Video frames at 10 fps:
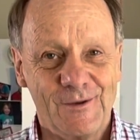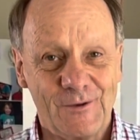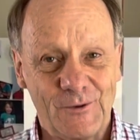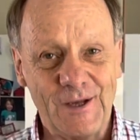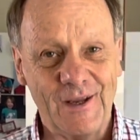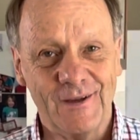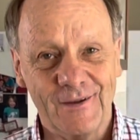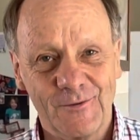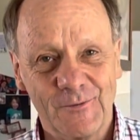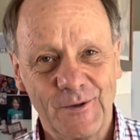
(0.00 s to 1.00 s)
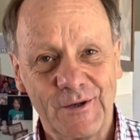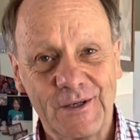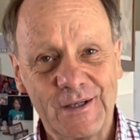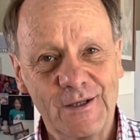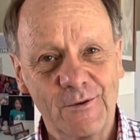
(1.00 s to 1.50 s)
Good day. We're going to
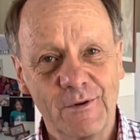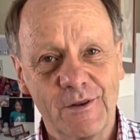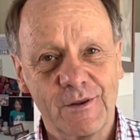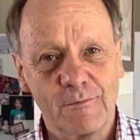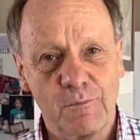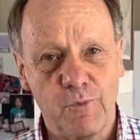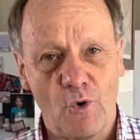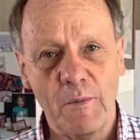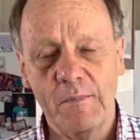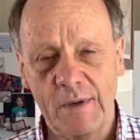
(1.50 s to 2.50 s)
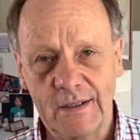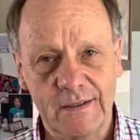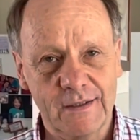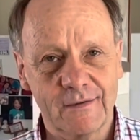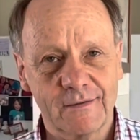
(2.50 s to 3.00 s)
deal with
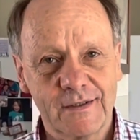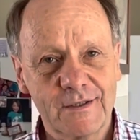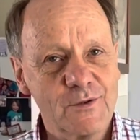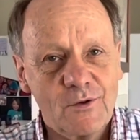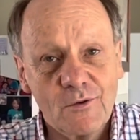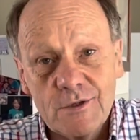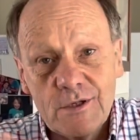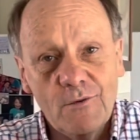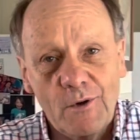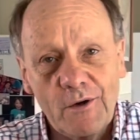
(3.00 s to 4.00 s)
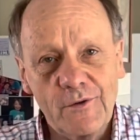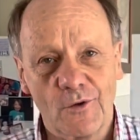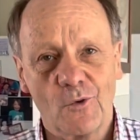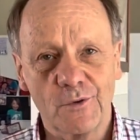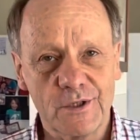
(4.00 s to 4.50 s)
probability. It's also one of the
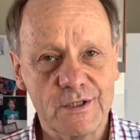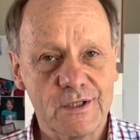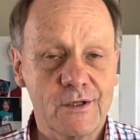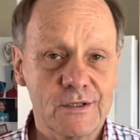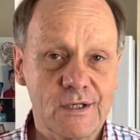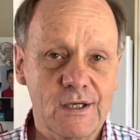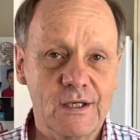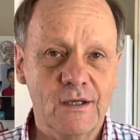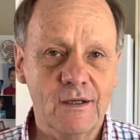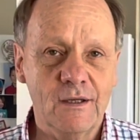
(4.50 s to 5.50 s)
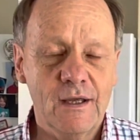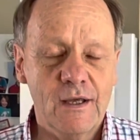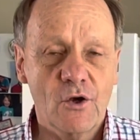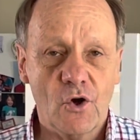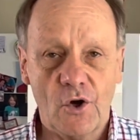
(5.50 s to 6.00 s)
cornerstones and key
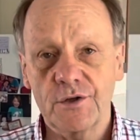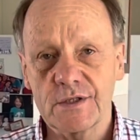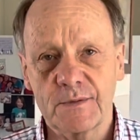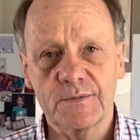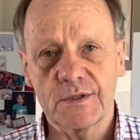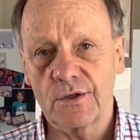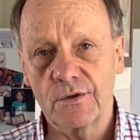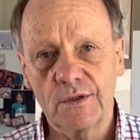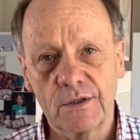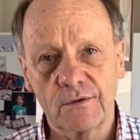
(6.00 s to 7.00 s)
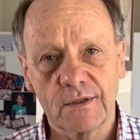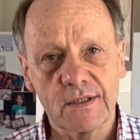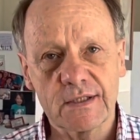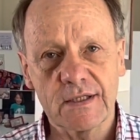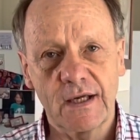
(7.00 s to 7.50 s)
concepts that you need to
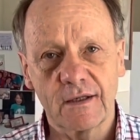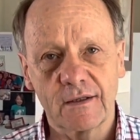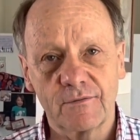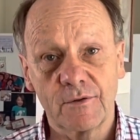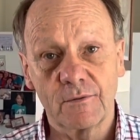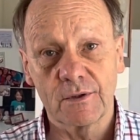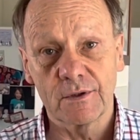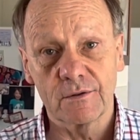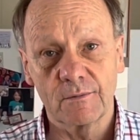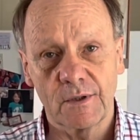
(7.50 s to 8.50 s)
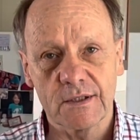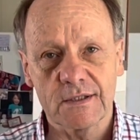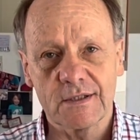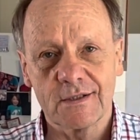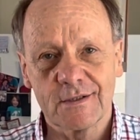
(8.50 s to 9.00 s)
understand if you want to
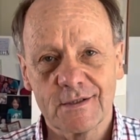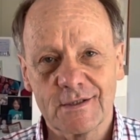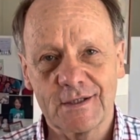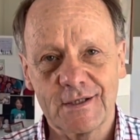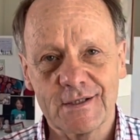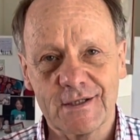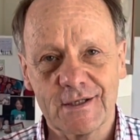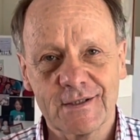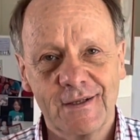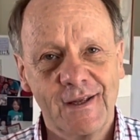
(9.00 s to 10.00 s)
master statistics.